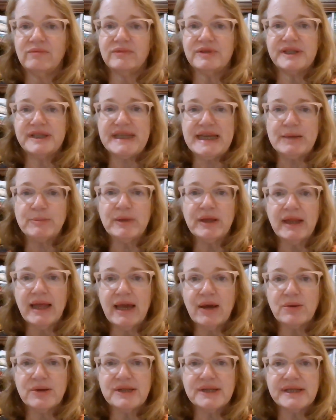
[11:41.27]
seam
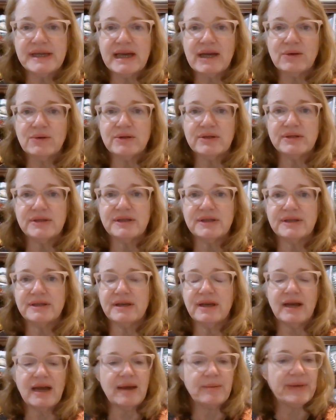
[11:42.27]
allowance errors?
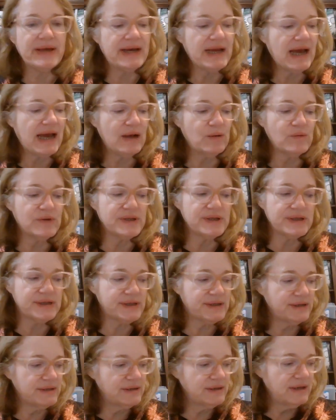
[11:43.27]
I mean, I
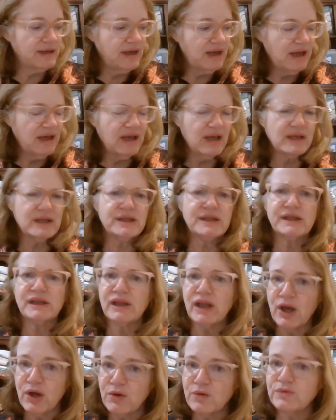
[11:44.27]
was
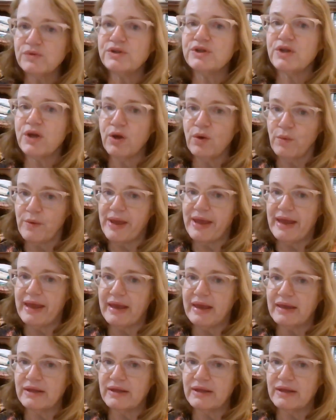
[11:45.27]
slow sewing.